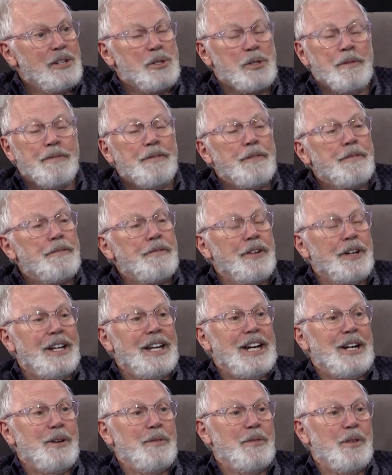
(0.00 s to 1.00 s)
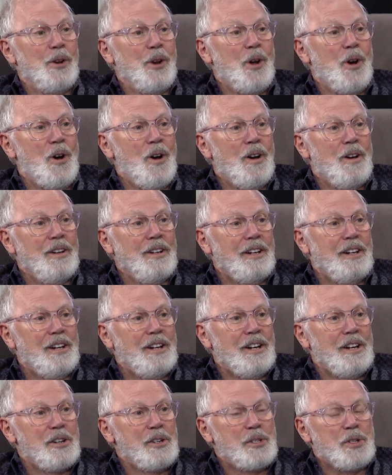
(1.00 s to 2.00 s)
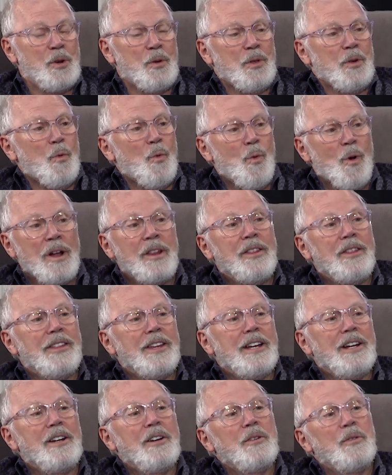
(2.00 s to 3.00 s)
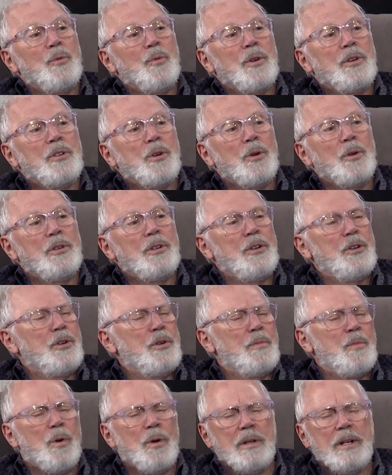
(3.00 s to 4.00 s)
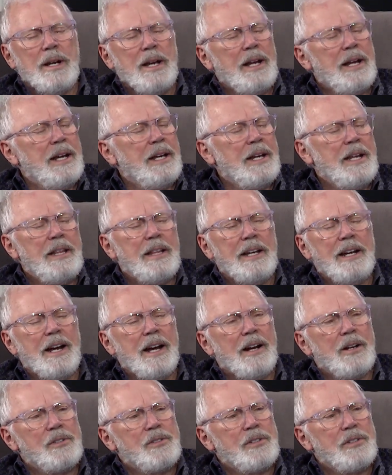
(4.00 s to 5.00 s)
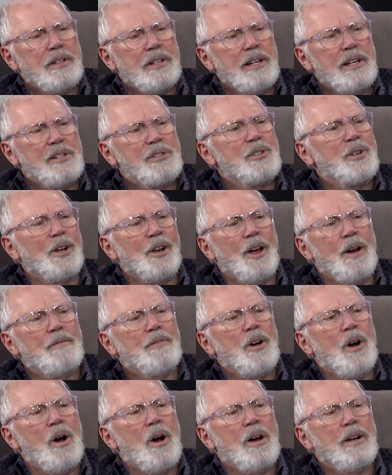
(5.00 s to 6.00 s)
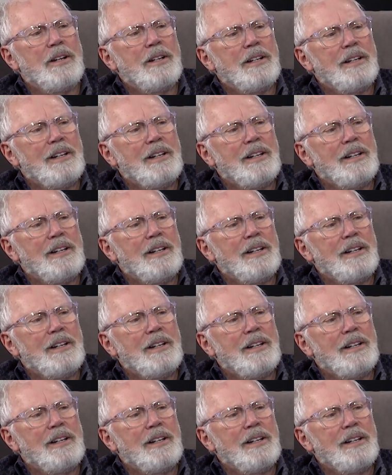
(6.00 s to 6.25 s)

It's the fulfilling of the law. So the one thing we're told to do more than anything else is to love God.